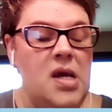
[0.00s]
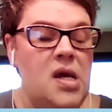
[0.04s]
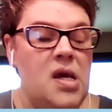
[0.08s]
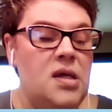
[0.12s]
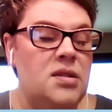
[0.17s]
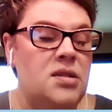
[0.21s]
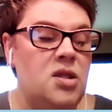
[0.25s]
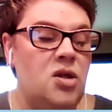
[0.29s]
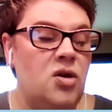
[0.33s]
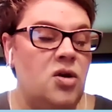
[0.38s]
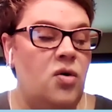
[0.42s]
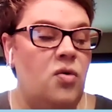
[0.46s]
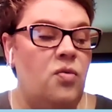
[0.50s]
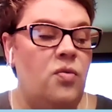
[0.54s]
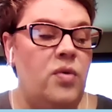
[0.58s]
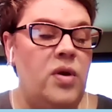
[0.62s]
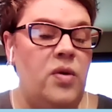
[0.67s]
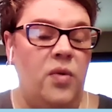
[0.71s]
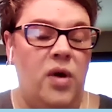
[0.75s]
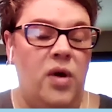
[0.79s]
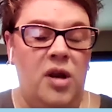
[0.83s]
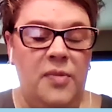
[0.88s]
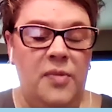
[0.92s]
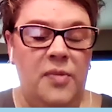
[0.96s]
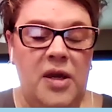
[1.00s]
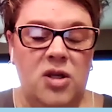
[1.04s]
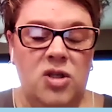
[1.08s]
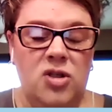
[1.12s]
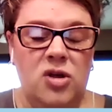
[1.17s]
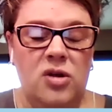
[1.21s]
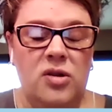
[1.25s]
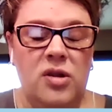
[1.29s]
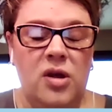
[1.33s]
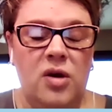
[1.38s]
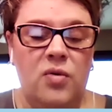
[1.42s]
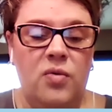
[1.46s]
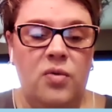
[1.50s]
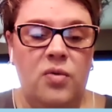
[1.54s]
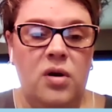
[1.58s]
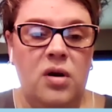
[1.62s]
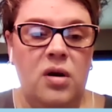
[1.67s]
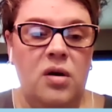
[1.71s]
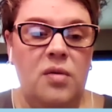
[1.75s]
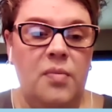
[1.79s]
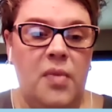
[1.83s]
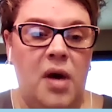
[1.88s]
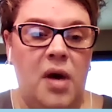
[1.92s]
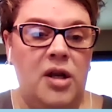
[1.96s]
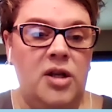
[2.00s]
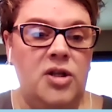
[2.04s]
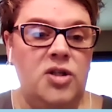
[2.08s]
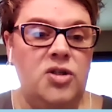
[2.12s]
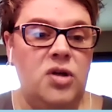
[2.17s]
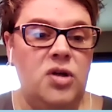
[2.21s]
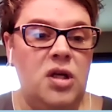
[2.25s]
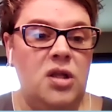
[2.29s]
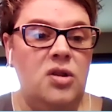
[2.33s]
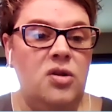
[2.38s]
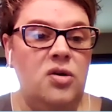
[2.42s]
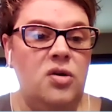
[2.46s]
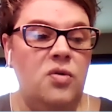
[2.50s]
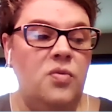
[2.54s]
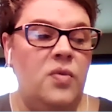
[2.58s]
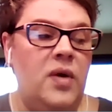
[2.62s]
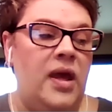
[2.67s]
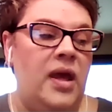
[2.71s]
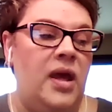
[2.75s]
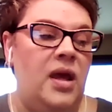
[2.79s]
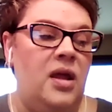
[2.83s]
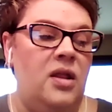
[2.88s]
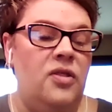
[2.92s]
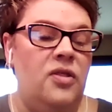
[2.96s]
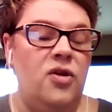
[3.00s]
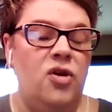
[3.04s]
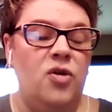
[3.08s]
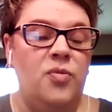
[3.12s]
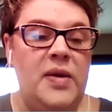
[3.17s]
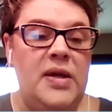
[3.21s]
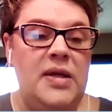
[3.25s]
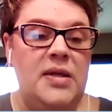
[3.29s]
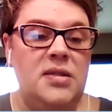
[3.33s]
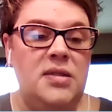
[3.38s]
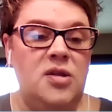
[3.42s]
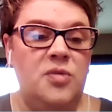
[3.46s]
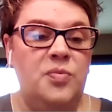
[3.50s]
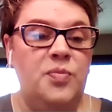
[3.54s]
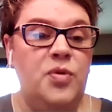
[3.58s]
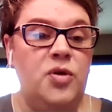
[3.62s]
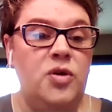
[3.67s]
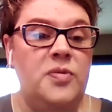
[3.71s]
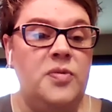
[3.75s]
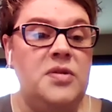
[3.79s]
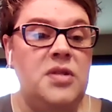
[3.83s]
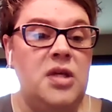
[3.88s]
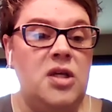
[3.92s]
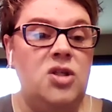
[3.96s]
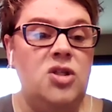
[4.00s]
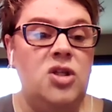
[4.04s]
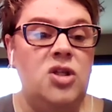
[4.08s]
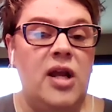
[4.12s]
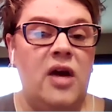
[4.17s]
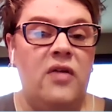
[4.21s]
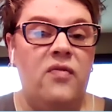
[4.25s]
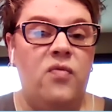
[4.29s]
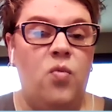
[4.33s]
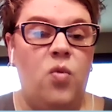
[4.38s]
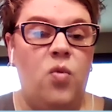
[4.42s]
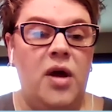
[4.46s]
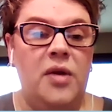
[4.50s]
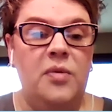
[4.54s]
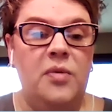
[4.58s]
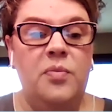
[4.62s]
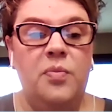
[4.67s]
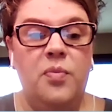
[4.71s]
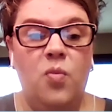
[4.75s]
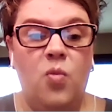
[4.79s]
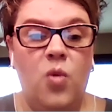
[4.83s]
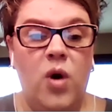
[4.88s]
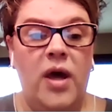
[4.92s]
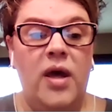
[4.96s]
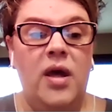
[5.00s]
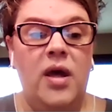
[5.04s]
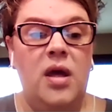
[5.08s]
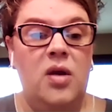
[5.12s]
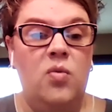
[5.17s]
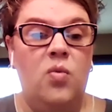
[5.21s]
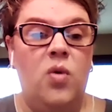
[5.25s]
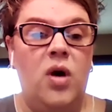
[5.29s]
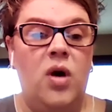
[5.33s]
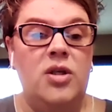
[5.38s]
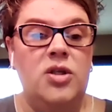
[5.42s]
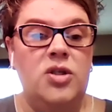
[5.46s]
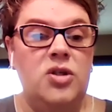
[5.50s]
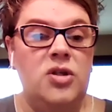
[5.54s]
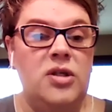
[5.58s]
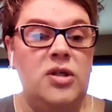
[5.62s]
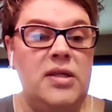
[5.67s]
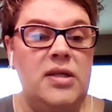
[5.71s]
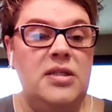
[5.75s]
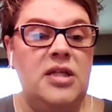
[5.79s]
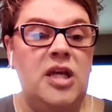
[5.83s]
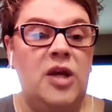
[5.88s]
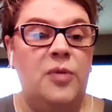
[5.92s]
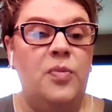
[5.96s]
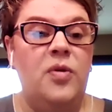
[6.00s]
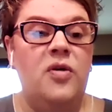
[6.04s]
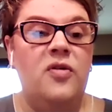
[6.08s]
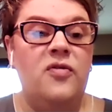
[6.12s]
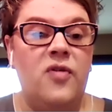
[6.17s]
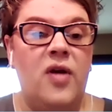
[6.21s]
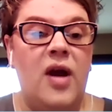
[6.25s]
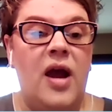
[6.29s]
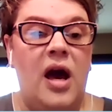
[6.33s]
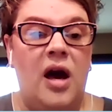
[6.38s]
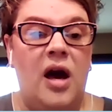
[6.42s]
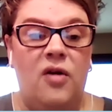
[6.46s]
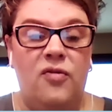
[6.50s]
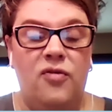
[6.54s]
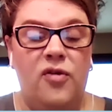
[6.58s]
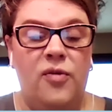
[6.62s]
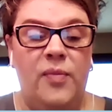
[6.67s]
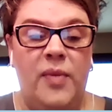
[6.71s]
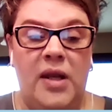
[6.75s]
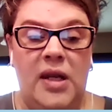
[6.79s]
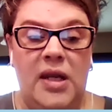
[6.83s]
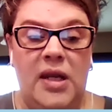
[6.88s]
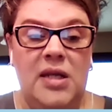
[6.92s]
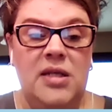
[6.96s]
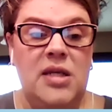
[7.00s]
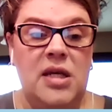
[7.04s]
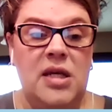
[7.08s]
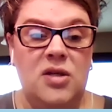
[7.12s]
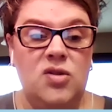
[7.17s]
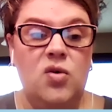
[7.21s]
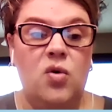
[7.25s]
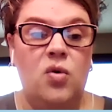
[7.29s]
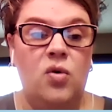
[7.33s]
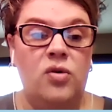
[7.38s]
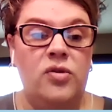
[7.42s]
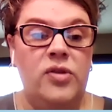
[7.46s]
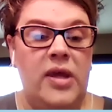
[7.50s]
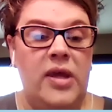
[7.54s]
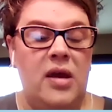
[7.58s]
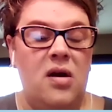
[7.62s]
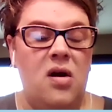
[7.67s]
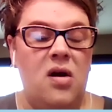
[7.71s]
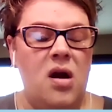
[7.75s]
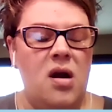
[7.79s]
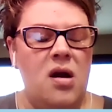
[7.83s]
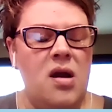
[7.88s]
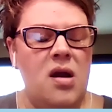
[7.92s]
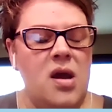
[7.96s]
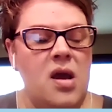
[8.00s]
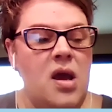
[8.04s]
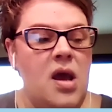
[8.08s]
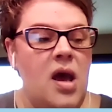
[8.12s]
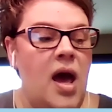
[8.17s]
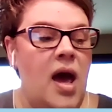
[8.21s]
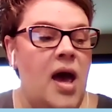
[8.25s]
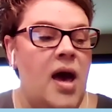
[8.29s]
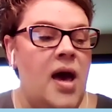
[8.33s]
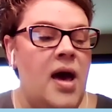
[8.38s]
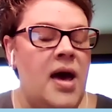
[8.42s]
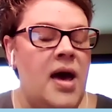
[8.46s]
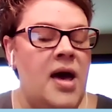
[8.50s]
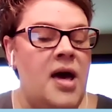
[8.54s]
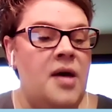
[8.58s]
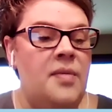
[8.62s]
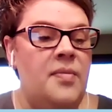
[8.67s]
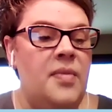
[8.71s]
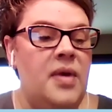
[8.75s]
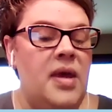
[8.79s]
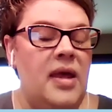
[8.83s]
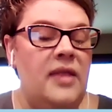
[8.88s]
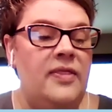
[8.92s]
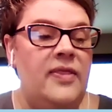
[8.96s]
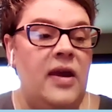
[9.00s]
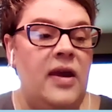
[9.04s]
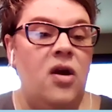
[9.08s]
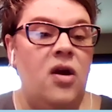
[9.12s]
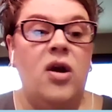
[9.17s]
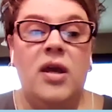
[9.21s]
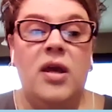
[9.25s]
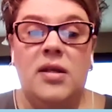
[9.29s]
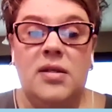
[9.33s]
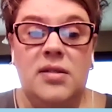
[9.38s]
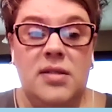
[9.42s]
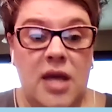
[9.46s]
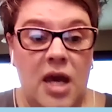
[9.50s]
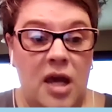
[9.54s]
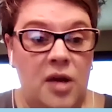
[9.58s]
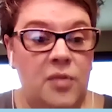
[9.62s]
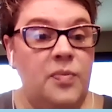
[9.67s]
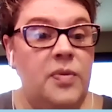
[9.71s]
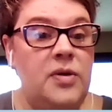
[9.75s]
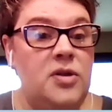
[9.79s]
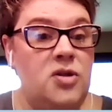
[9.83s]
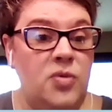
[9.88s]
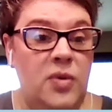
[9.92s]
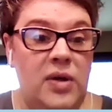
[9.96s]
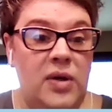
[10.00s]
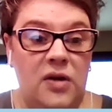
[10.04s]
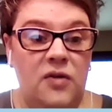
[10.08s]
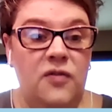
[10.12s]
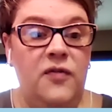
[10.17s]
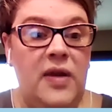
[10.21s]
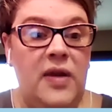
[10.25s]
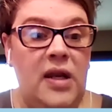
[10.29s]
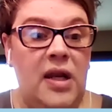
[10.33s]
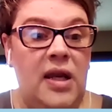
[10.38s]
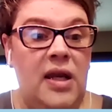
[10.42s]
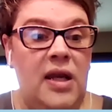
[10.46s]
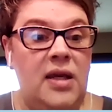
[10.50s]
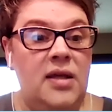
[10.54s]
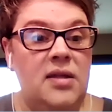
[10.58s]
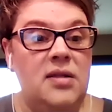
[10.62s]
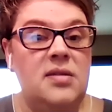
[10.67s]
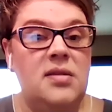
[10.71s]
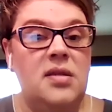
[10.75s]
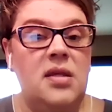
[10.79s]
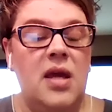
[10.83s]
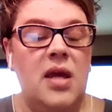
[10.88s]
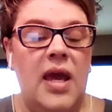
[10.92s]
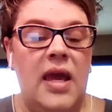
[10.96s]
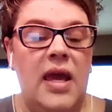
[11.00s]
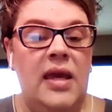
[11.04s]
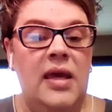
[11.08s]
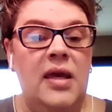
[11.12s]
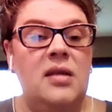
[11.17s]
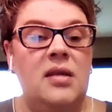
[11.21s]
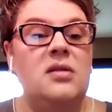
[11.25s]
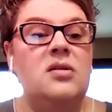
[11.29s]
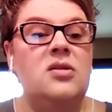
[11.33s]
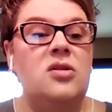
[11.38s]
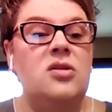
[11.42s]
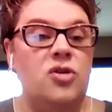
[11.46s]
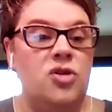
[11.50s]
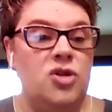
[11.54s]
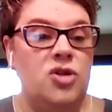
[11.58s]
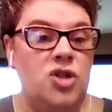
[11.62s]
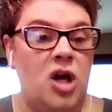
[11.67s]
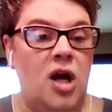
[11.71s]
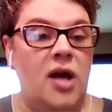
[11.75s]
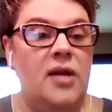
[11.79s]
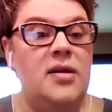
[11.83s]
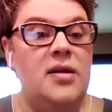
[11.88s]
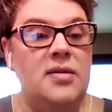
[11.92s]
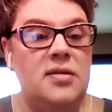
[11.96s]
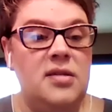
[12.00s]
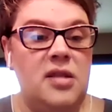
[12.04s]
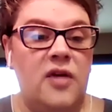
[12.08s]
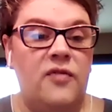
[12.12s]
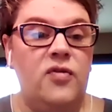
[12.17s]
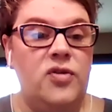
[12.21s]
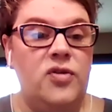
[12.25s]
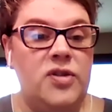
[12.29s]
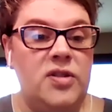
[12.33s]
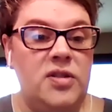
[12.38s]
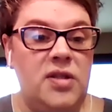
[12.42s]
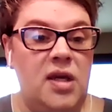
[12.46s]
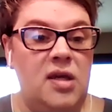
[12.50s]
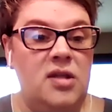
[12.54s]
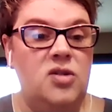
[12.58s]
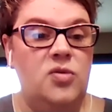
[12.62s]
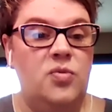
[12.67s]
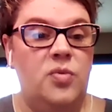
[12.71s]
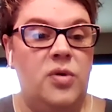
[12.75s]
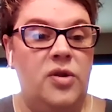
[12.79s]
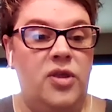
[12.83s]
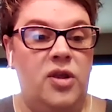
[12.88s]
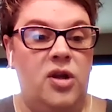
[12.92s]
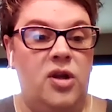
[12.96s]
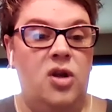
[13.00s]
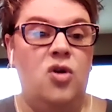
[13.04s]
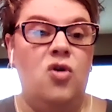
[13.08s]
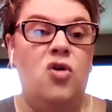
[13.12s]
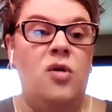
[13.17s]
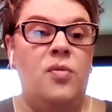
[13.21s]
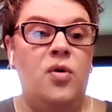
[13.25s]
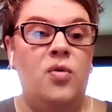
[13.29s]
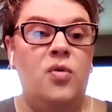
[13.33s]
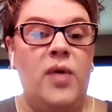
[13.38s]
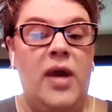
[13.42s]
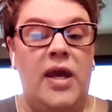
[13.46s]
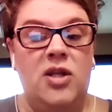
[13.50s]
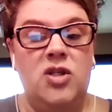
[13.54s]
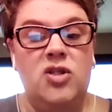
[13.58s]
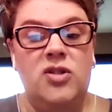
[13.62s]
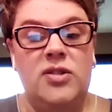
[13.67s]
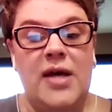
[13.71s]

So we want to make sure that we're monitoring their weight, their pees and poops. They should have one wet and one dirty diaper for however many days old they are. They're content between feedings, and their jaundice level stays within a normal range.